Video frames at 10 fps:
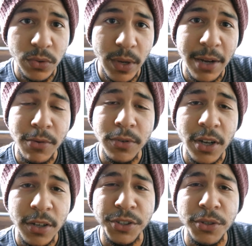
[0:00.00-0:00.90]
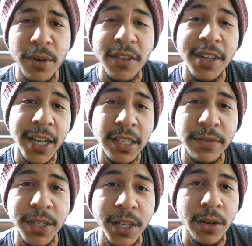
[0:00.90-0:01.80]
So I will talk to you on the next
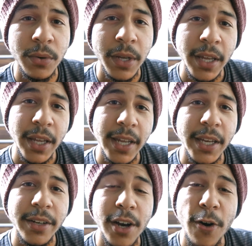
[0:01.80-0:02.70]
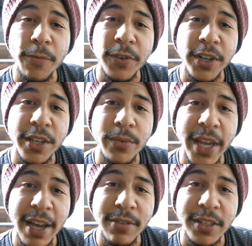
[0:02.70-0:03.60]
video, and hopefully
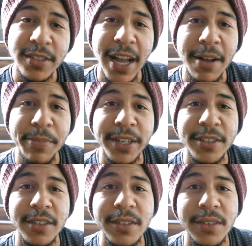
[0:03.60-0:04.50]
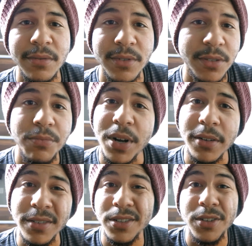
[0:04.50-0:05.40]
we have a good topic to
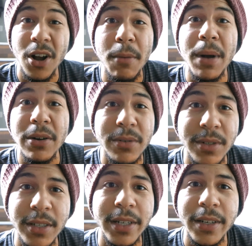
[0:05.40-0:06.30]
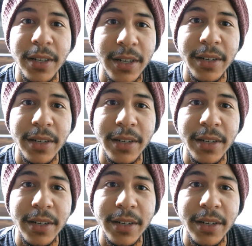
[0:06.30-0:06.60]
talk about. And